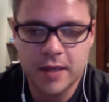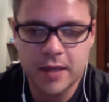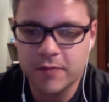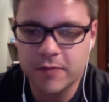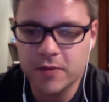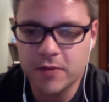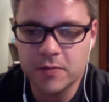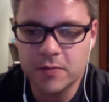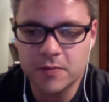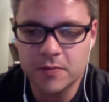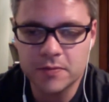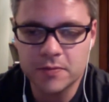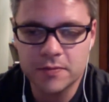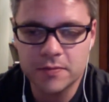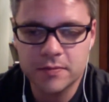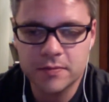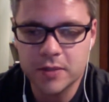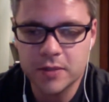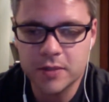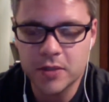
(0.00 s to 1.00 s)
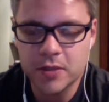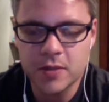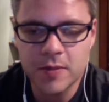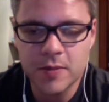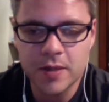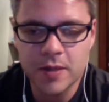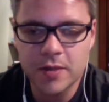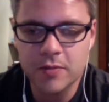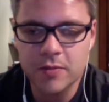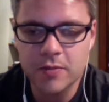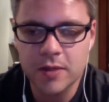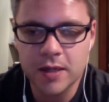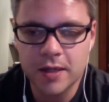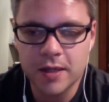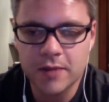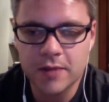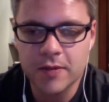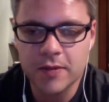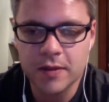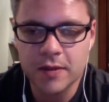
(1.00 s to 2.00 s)
feel good about a 3.5,
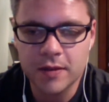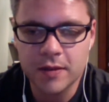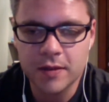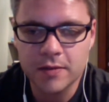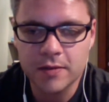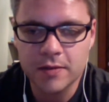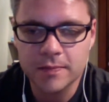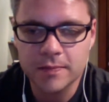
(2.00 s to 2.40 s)
I think.